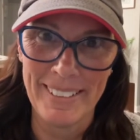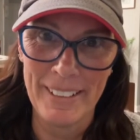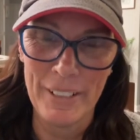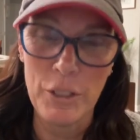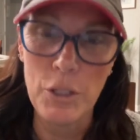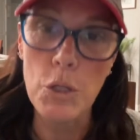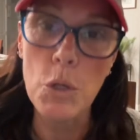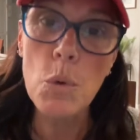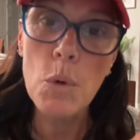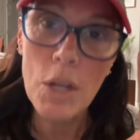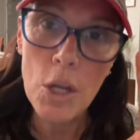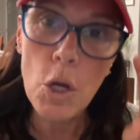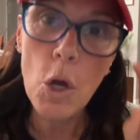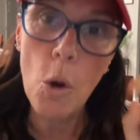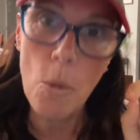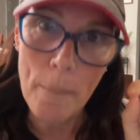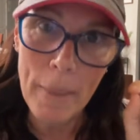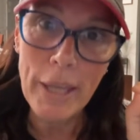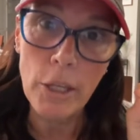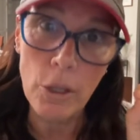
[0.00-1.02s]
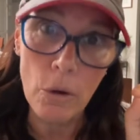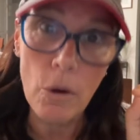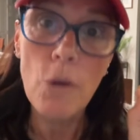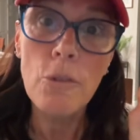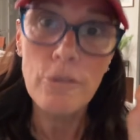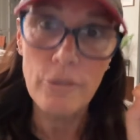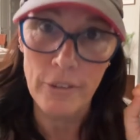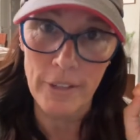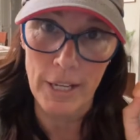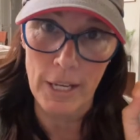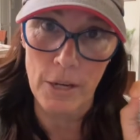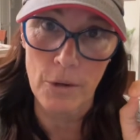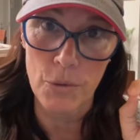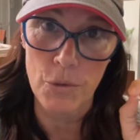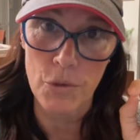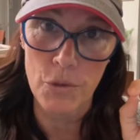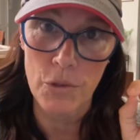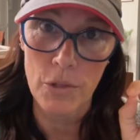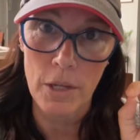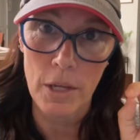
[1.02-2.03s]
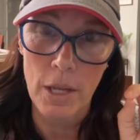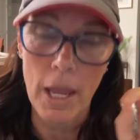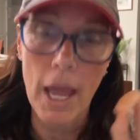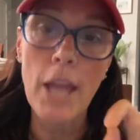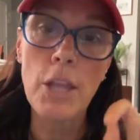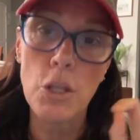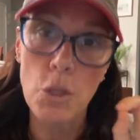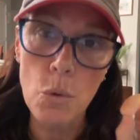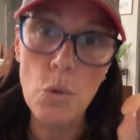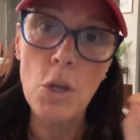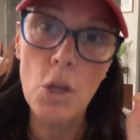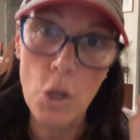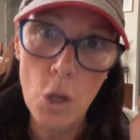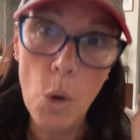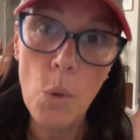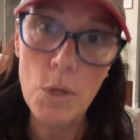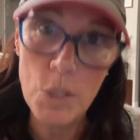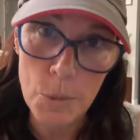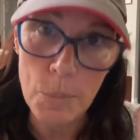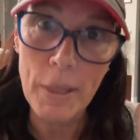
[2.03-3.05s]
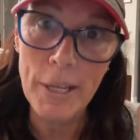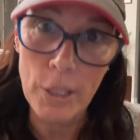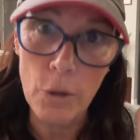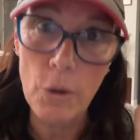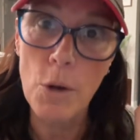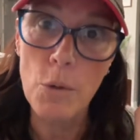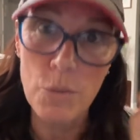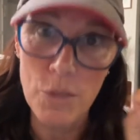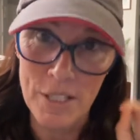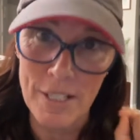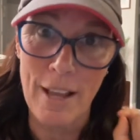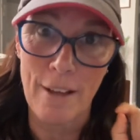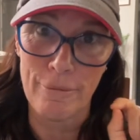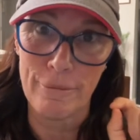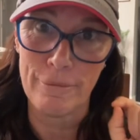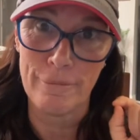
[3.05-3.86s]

You can go make your own videos and you can go explain your own stuff.